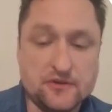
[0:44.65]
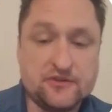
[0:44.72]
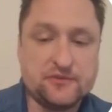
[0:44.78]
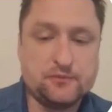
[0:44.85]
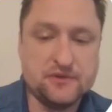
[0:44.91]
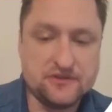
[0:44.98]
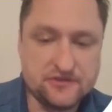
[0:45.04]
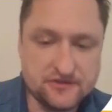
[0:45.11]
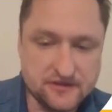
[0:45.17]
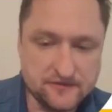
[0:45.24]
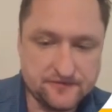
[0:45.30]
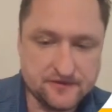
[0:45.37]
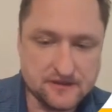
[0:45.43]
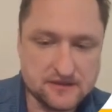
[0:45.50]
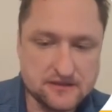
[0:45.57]
a
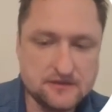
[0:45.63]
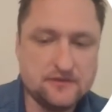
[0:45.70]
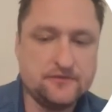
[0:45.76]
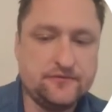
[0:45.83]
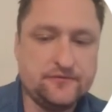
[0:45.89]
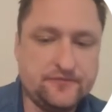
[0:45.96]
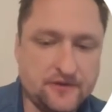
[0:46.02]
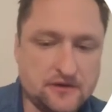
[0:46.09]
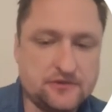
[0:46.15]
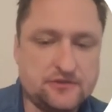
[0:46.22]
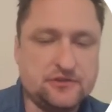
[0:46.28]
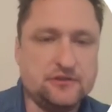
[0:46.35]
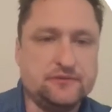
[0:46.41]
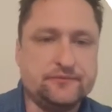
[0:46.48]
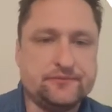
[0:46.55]
specific function.